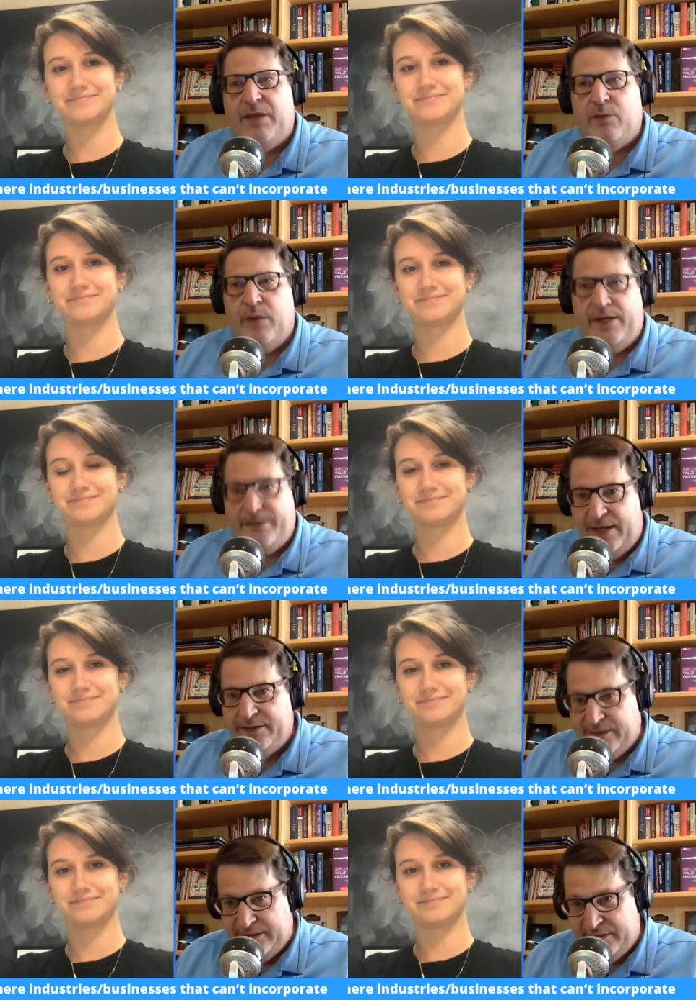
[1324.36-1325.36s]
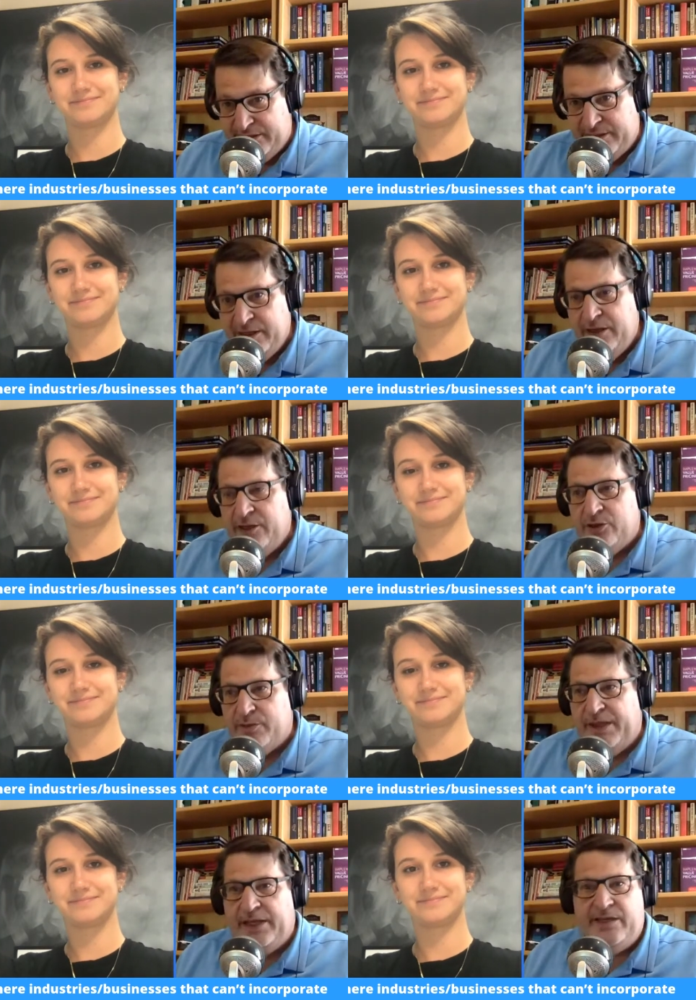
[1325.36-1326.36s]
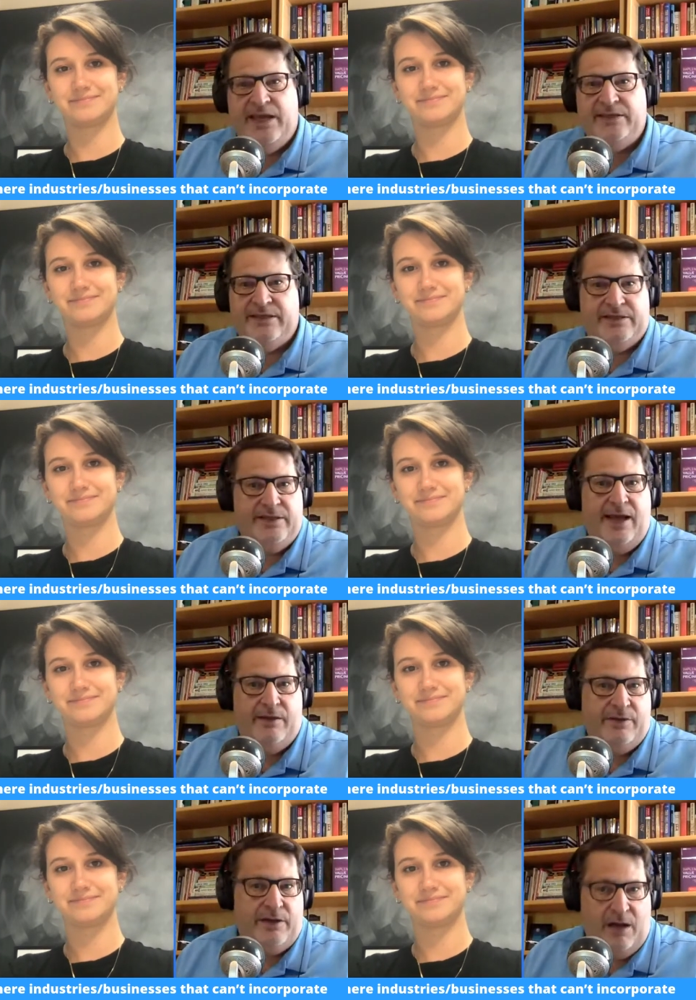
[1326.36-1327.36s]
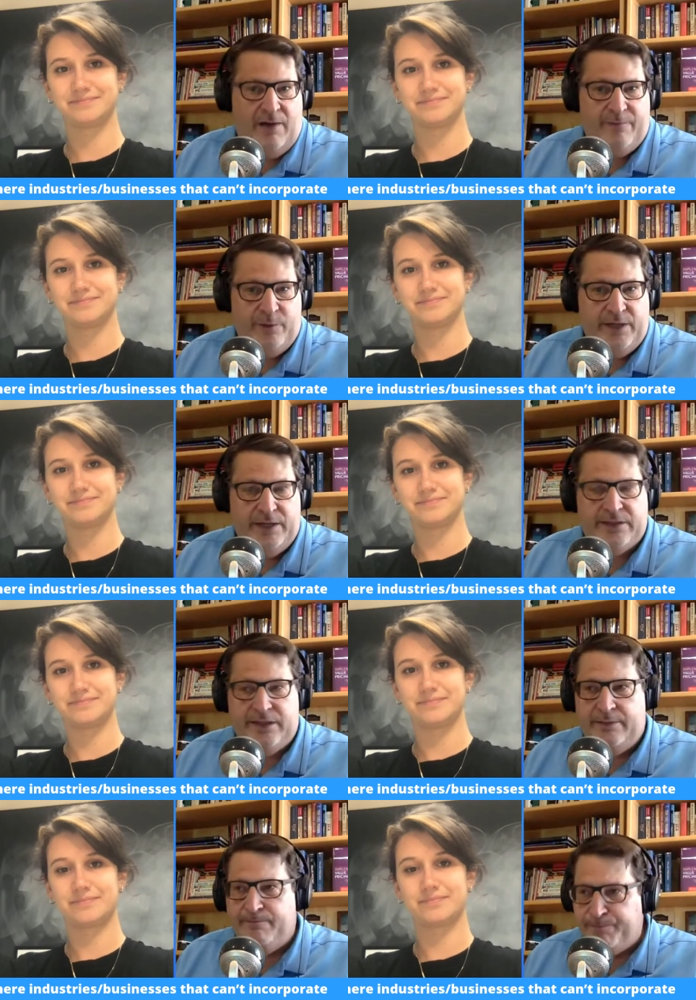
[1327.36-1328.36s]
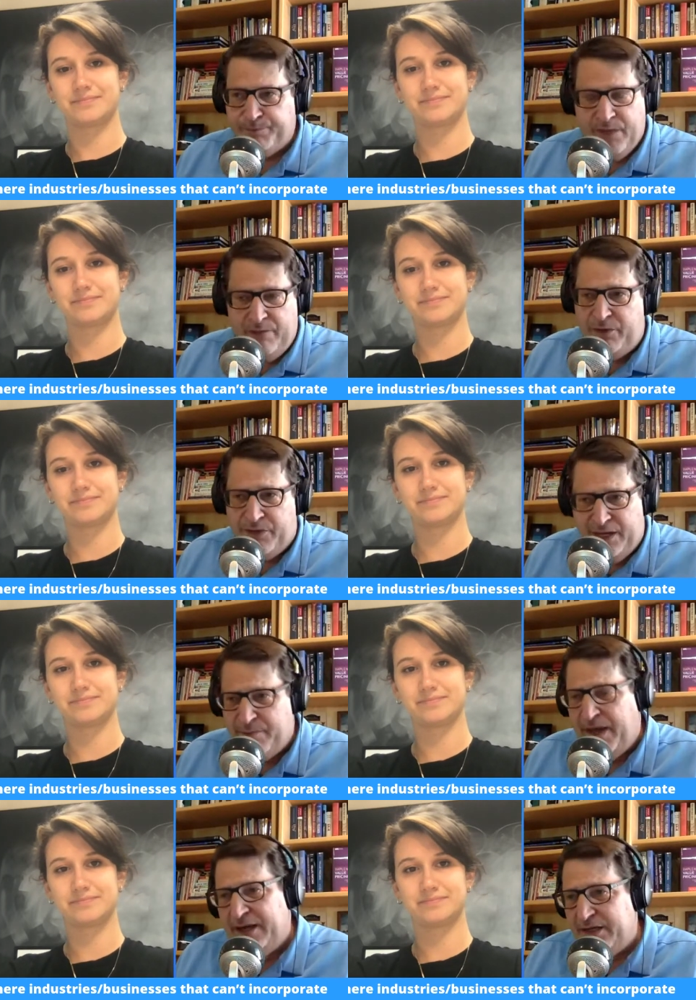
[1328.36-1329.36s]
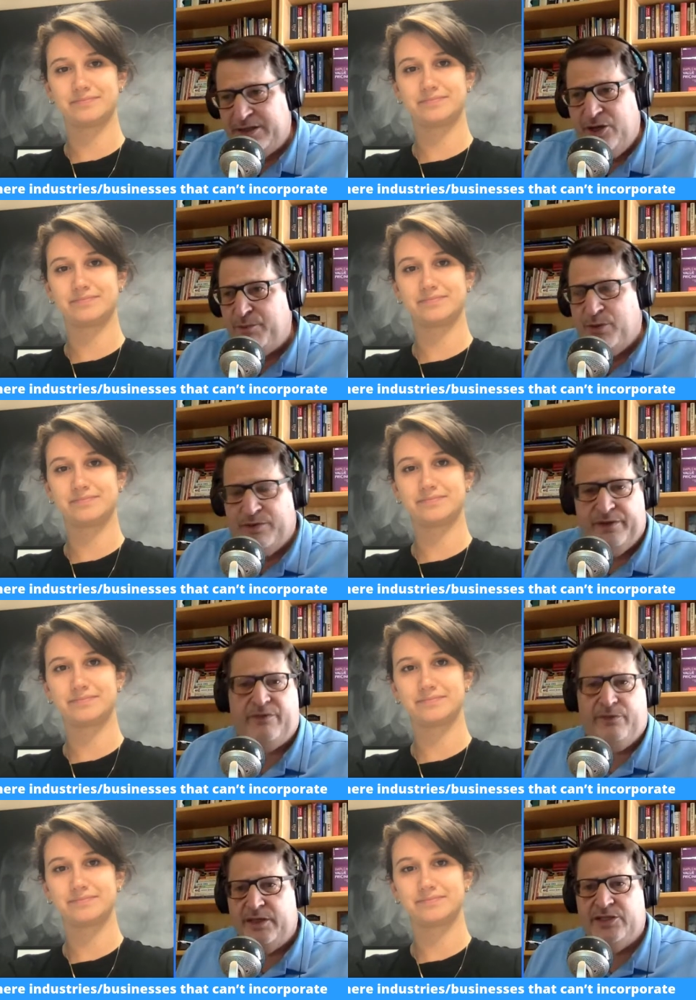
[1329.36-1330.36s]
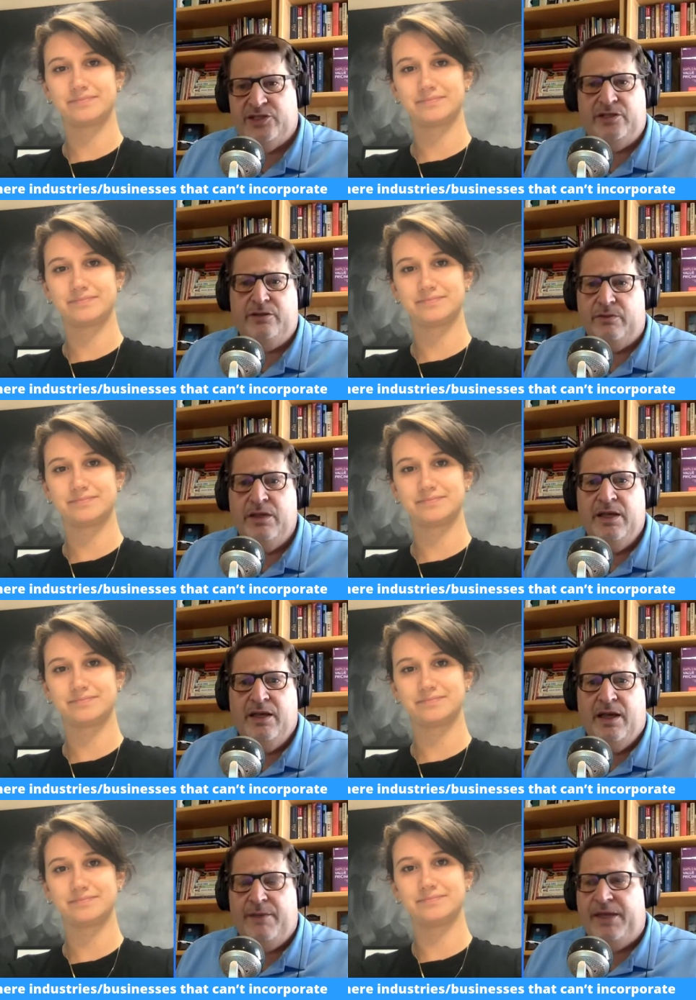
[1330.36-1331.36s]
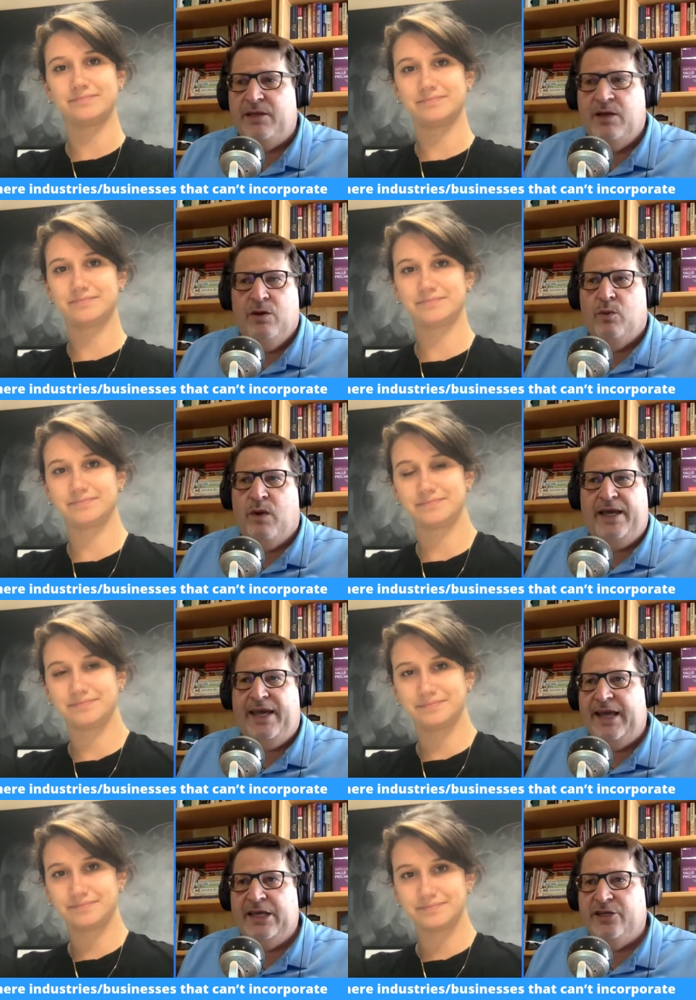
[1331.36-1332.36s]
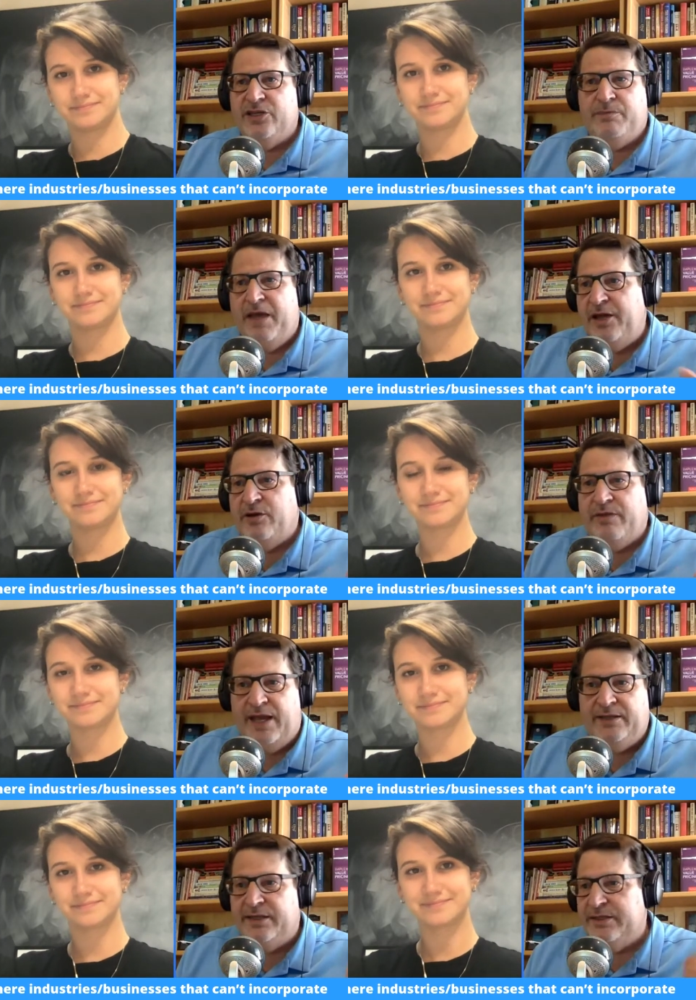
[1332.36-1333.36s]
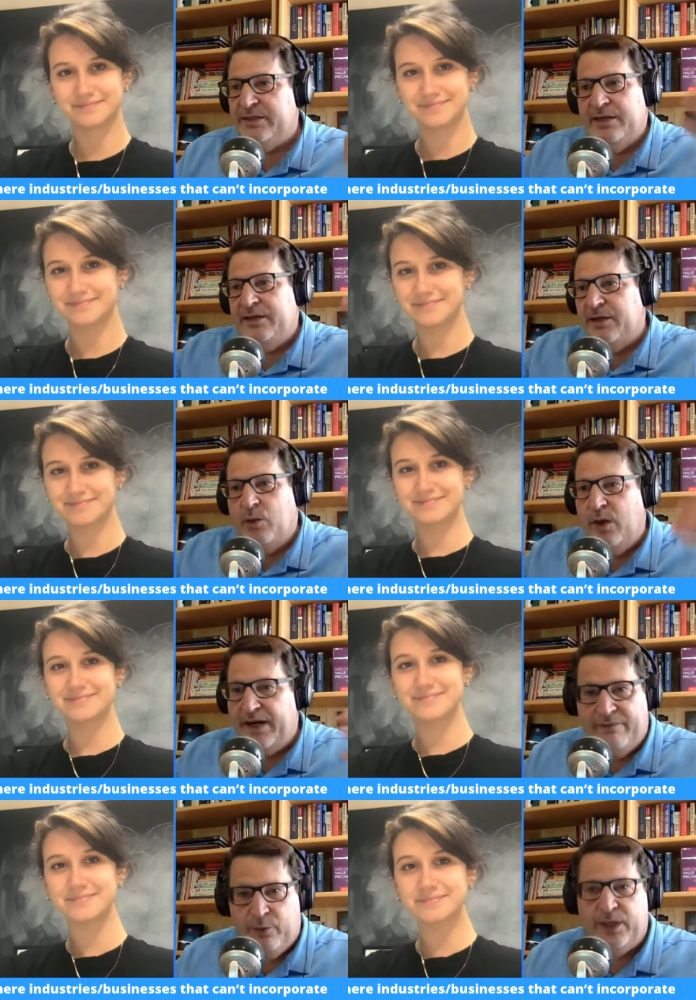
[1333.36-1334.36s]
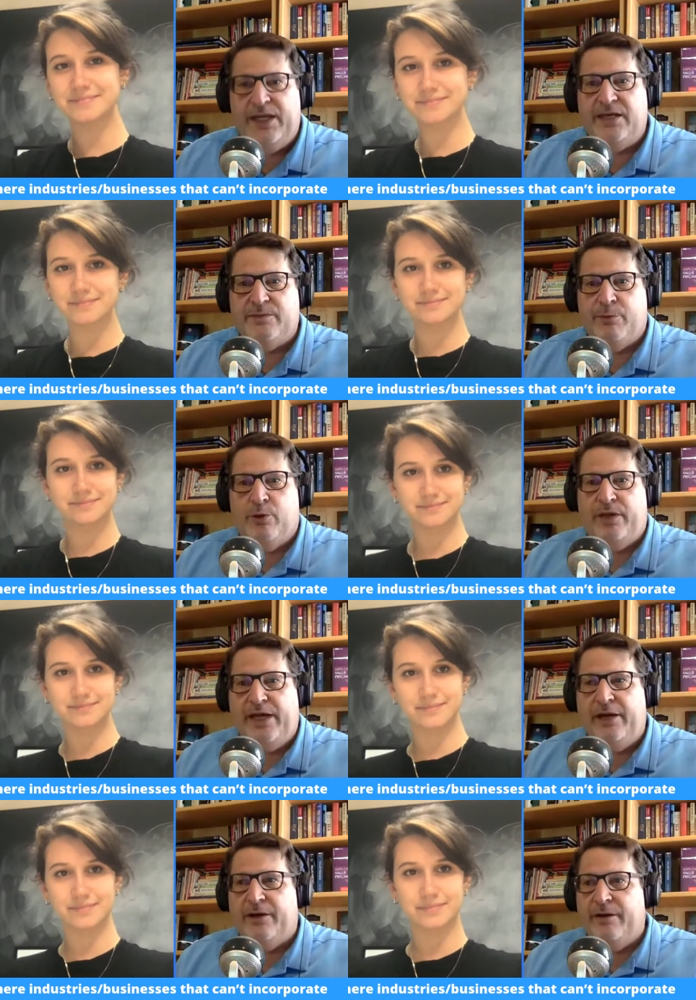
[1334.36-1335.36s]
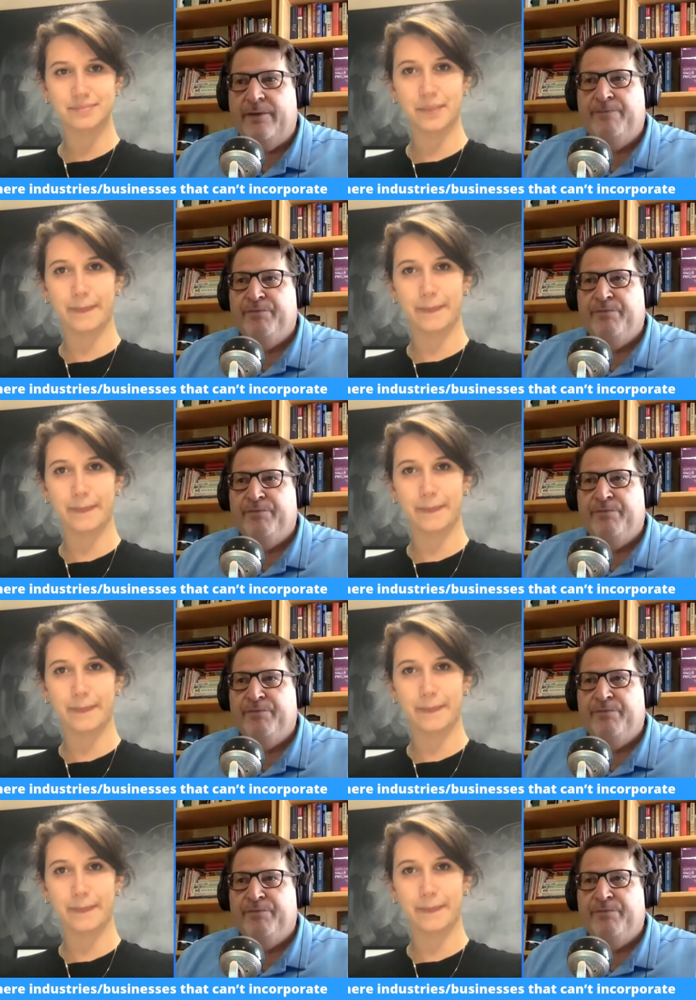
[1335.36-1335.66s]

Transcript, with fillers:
Speaker 1: by the way, dentists. There's many dentists now that offer this, and if you think about it, they're perfect for this too. I mean, why can't you just pay your dentist, uh, you know, whatever it is per year,